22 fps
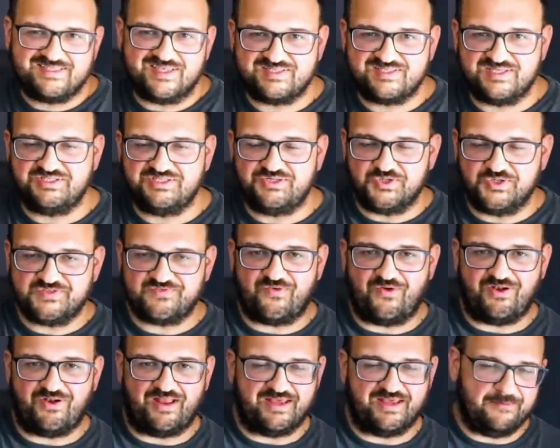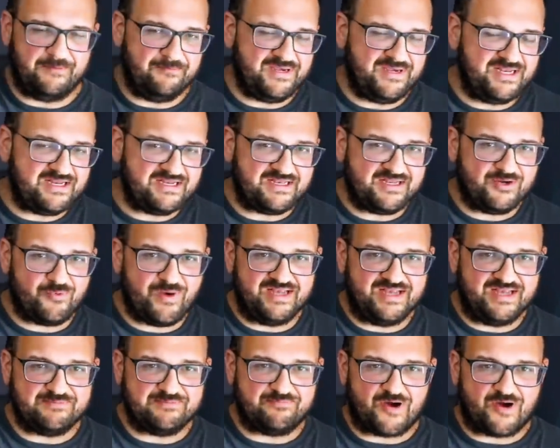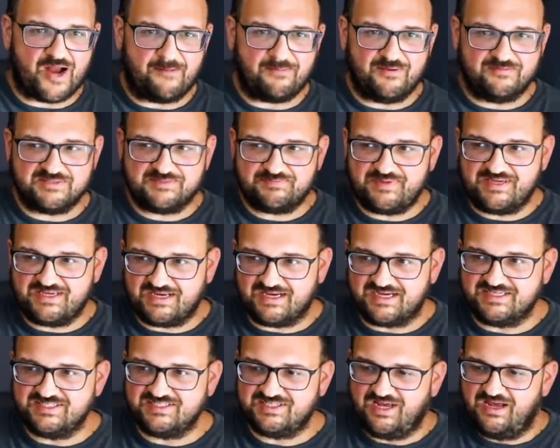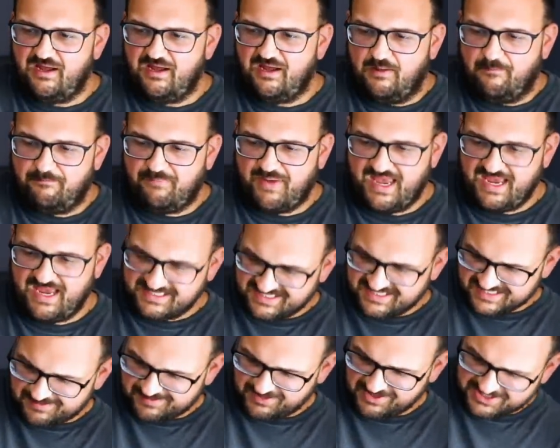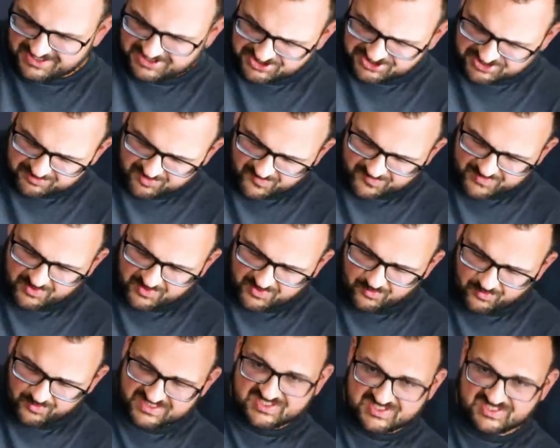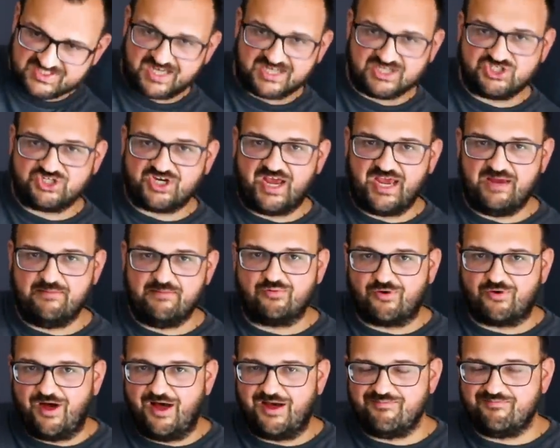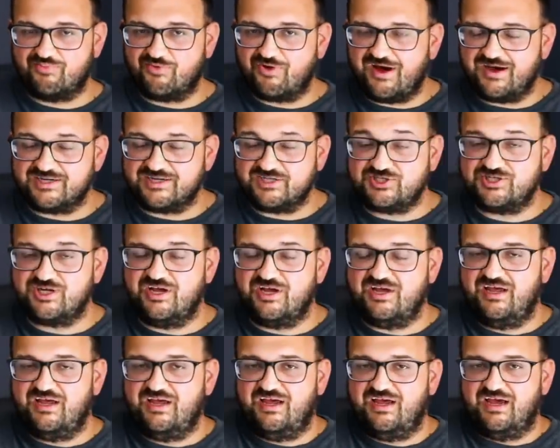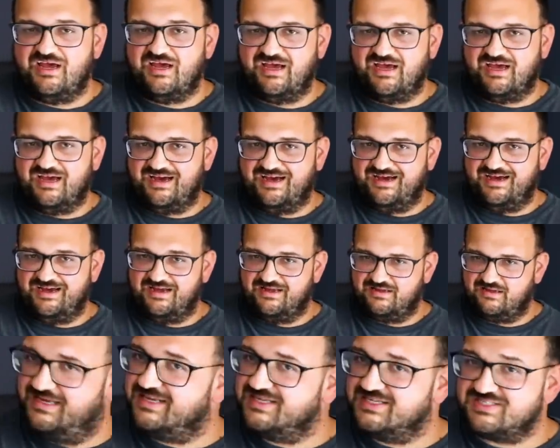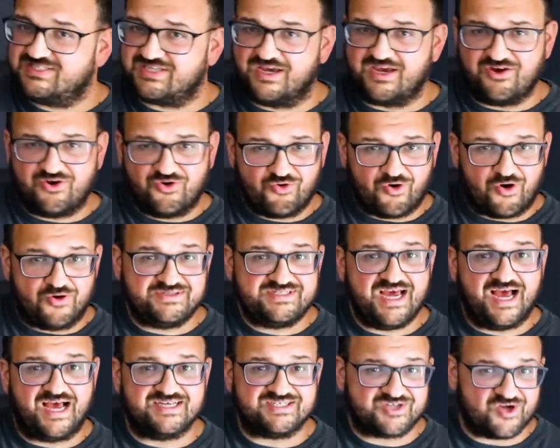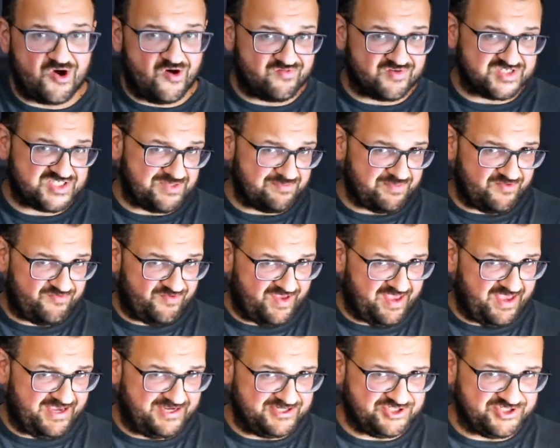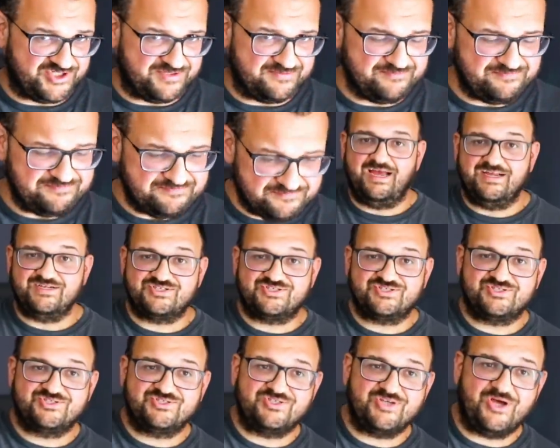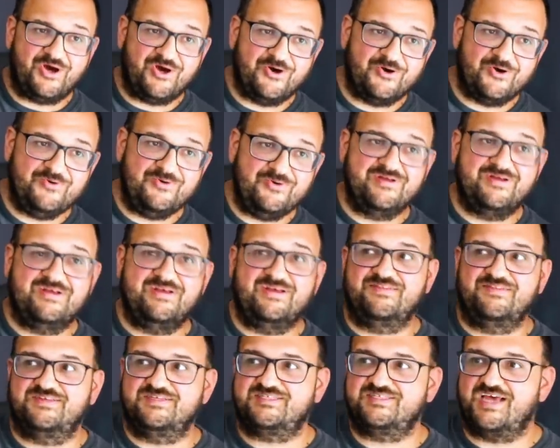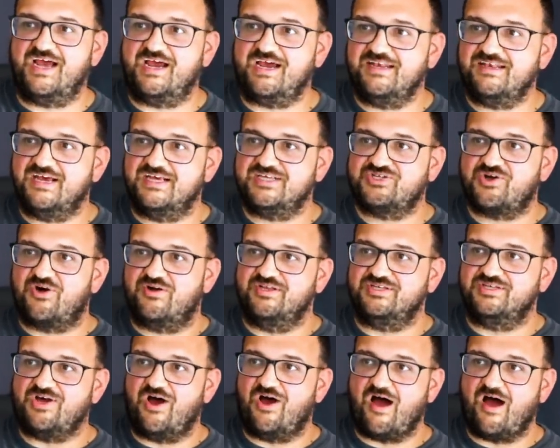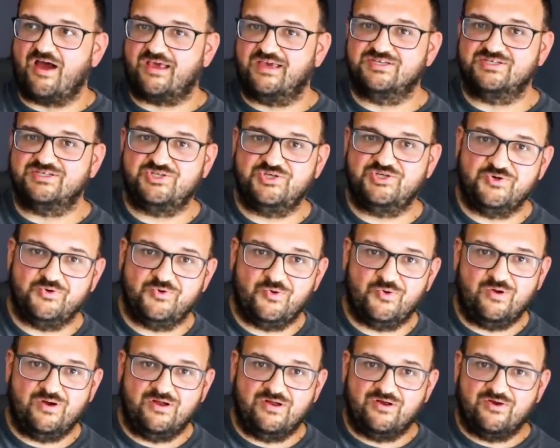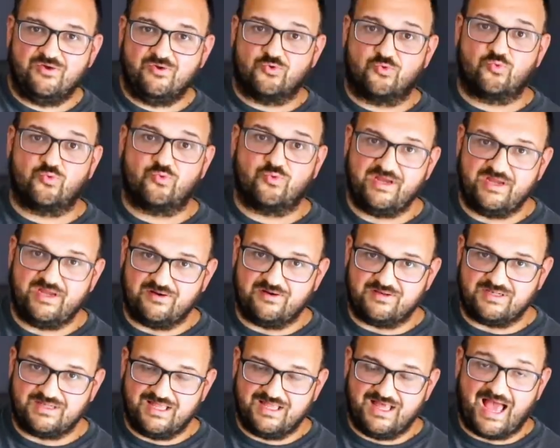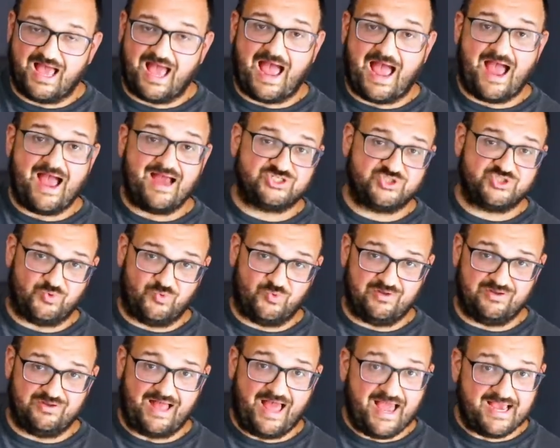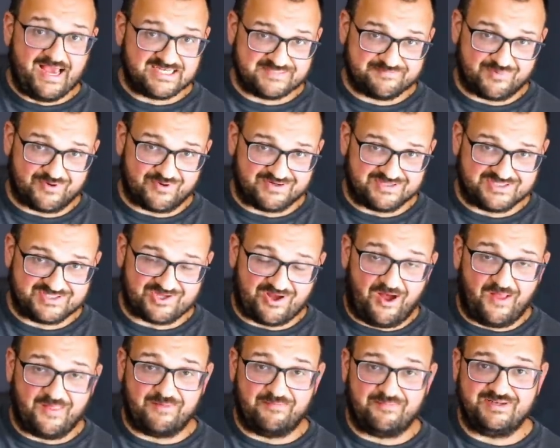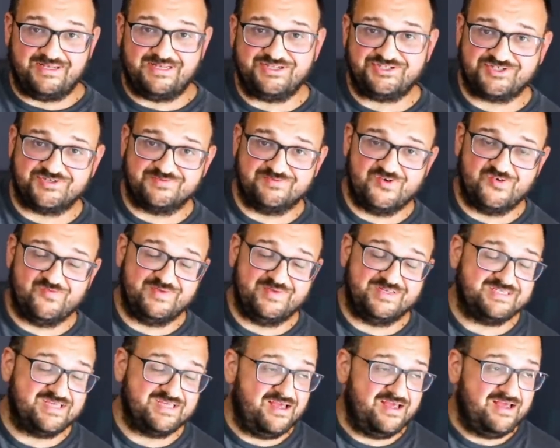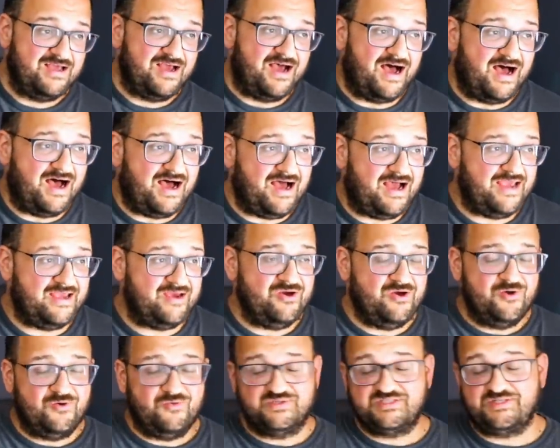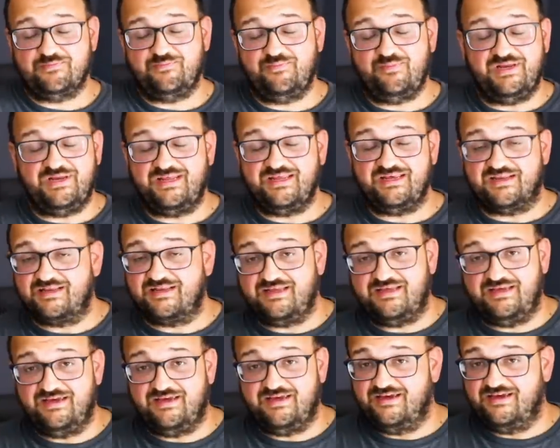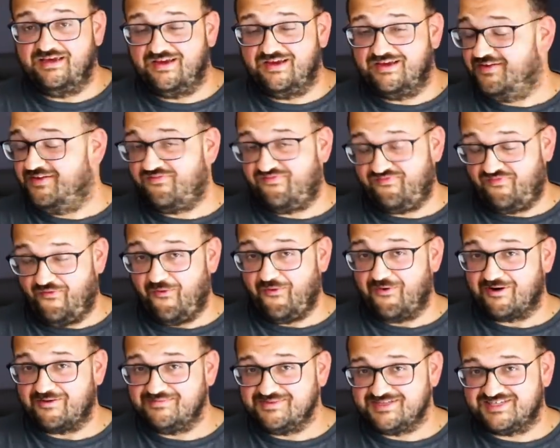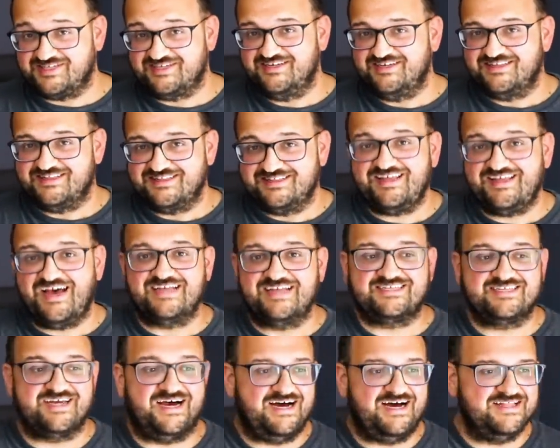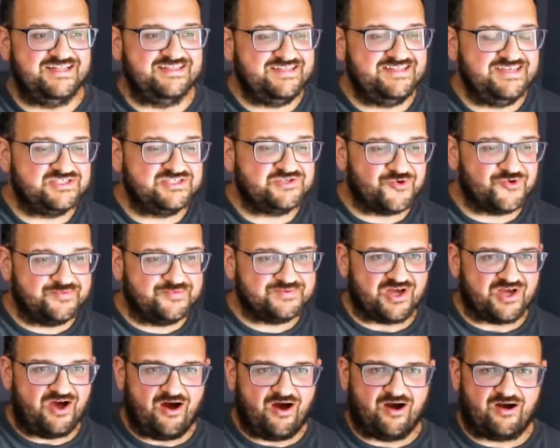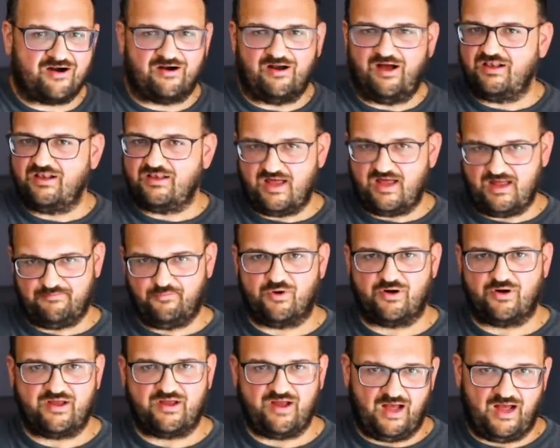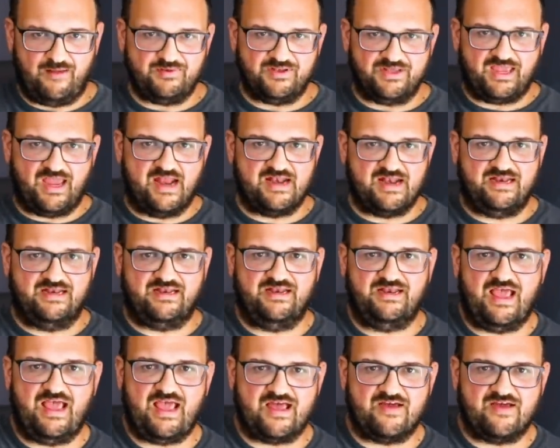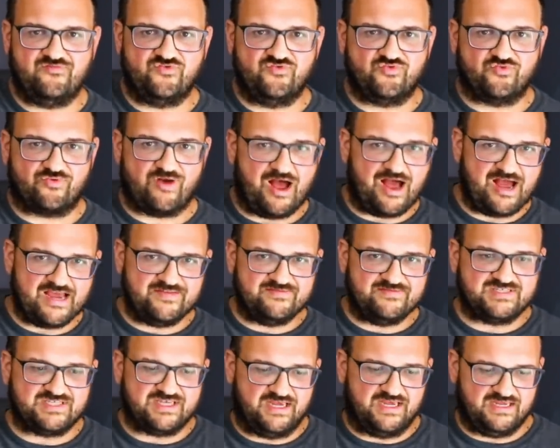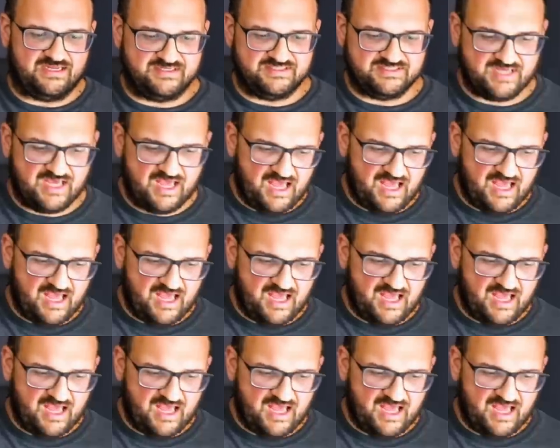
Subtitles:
this is useful, it immediately ran into problems because painting the militia movement with such a broad brush is a grotesque oversimplification. And so the second I started talking to real, actual experts on the militia movement, I was immediately informed that these groups are a lot more complicated and have drives and